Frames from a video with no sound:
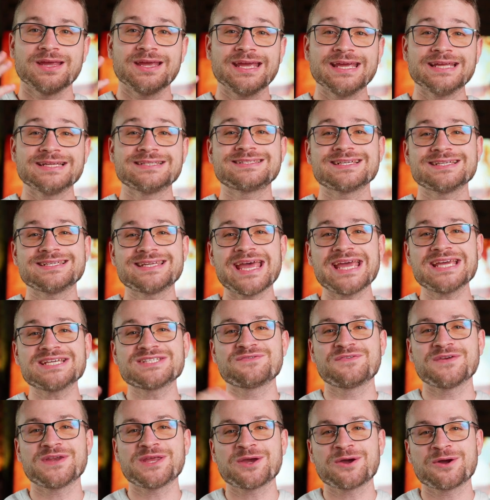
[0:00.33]
In today's
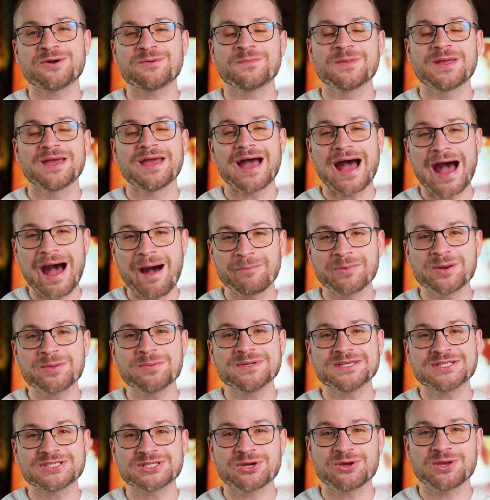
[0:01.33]
video, I'm going to
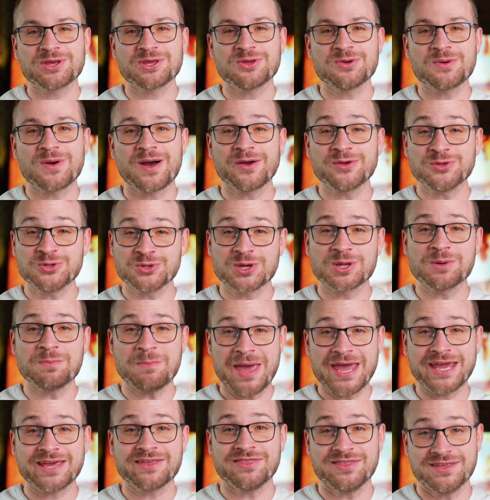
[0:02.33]
be showing you how you can
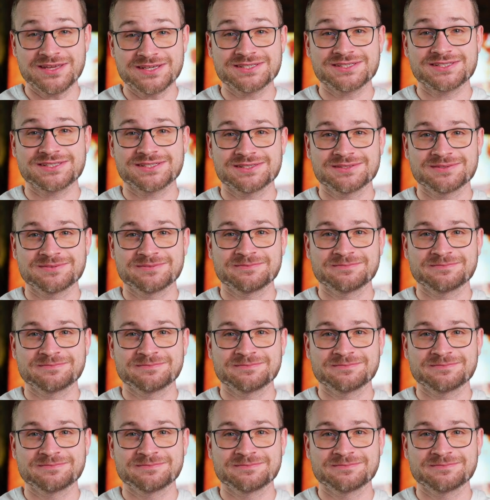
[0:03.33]
make this.